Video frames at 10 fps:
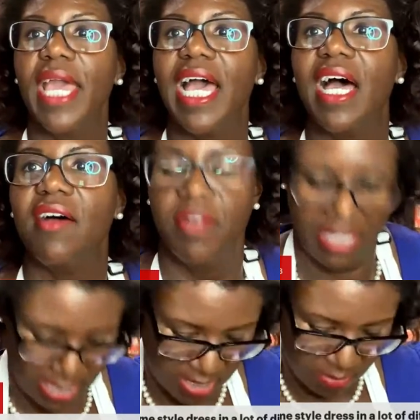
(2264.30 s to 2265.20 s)
have
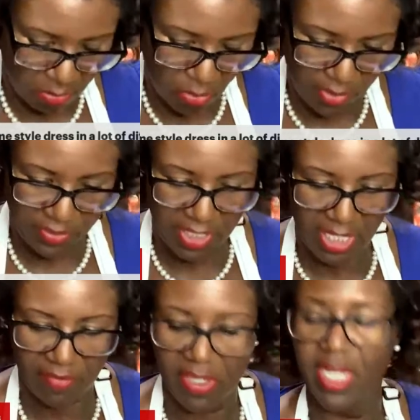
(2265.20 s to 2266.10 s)
more than
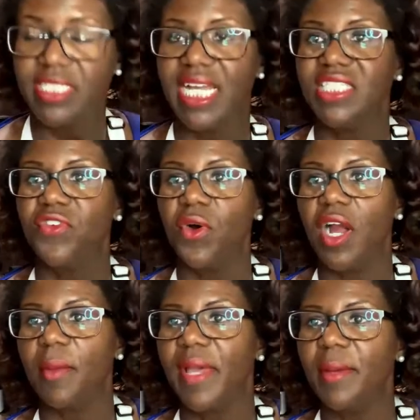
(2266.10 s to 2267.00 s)
enough here diced for
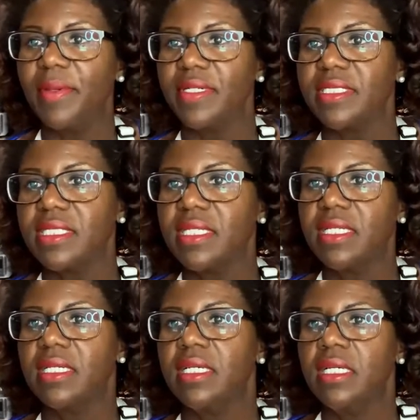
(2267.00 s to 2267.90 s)
our peppers.
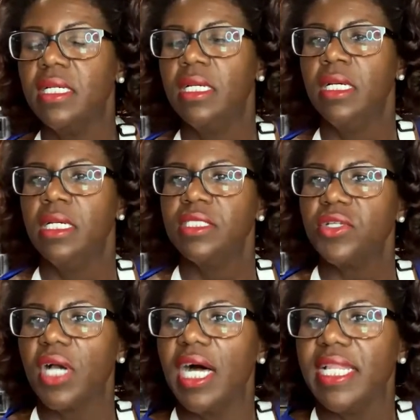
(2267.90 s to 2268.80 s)

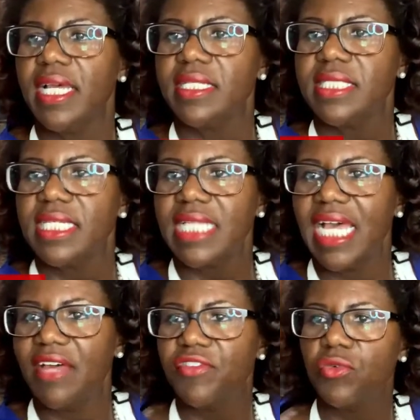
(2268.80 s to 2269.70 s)
So Caudell says, I
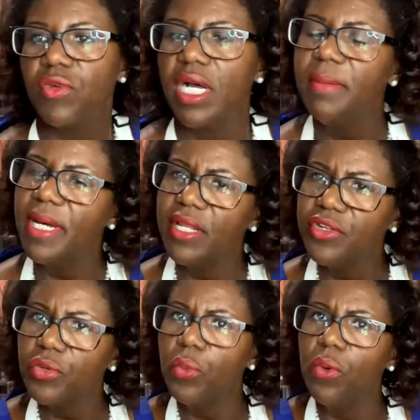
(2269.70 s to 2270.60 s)
have to rub
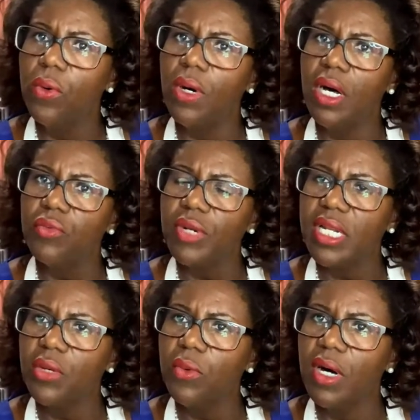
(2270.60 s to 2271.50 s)
under uh,
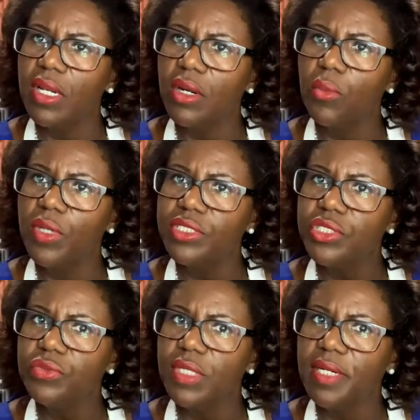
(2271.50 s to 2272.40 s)
running water. What do
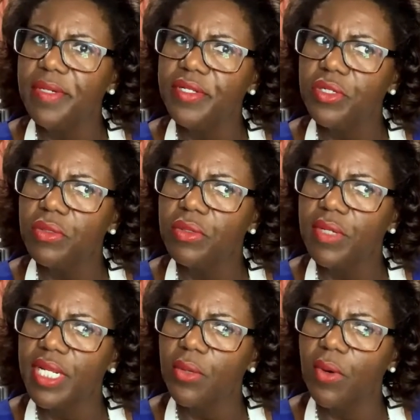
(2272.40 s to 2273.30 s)
you rub under
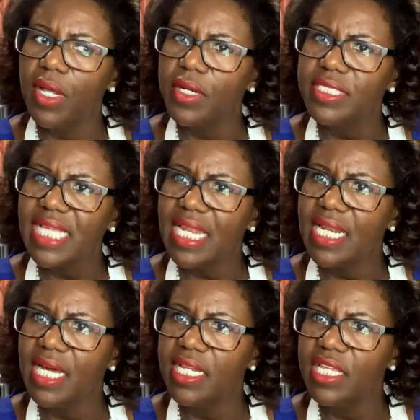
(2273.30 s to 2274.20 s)
running water? Is that
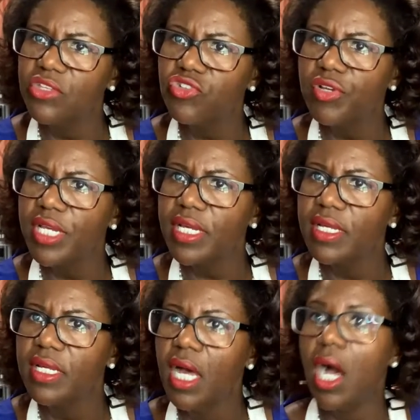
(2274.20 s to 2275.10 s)
an onion trick?
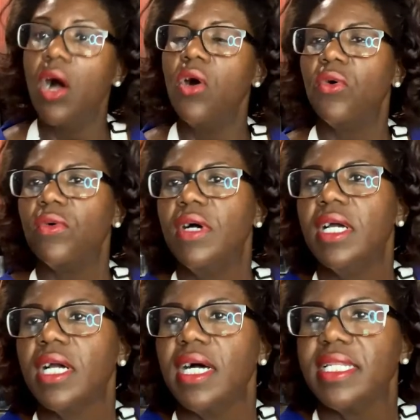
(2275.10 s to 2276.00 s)
Oh,
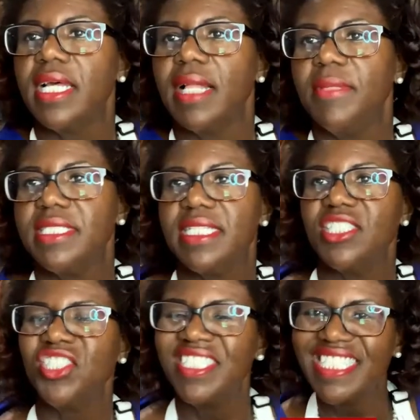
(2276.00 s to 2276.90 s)
Caudell, I missed
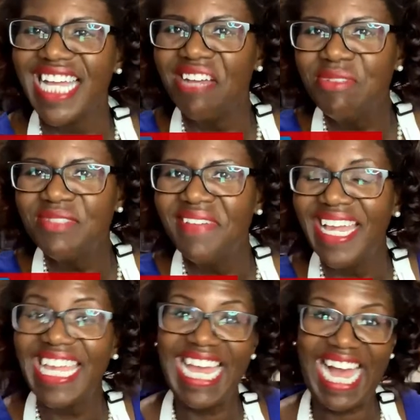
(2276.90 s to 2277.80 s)
it. She says, Hi, Miss
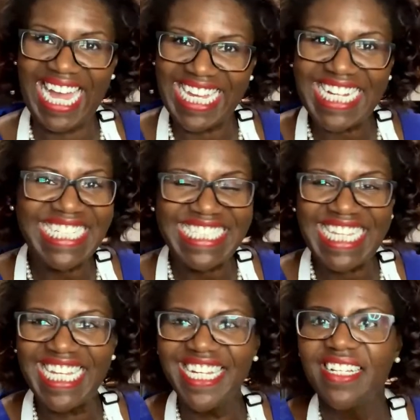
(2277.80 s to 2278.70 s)
Maggie. Hi,
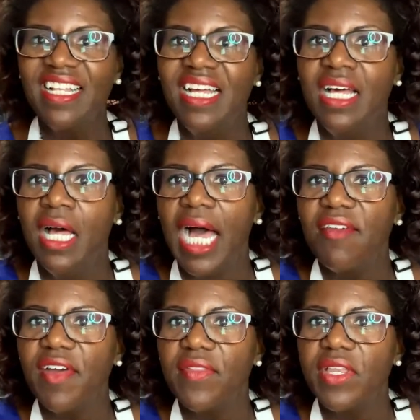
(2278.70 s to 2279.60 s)
Caudell. I
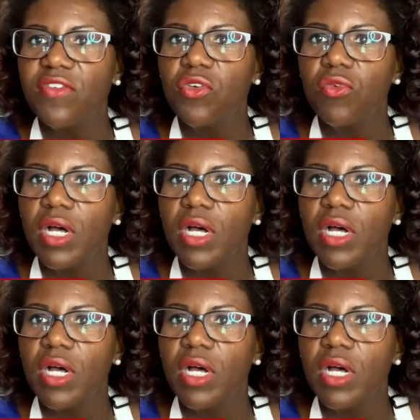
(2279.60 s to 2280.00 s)
found that if you